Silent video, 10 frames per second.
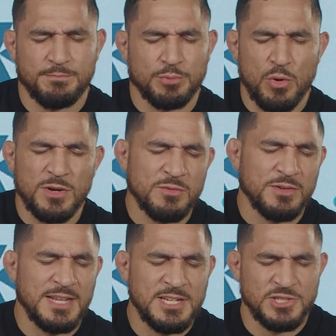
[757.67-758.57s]
broken
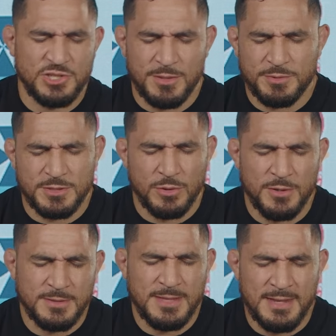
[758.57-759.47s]
relationships,
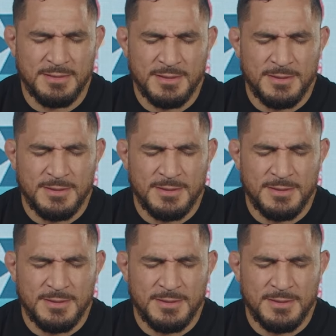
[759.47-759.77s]
Lord, that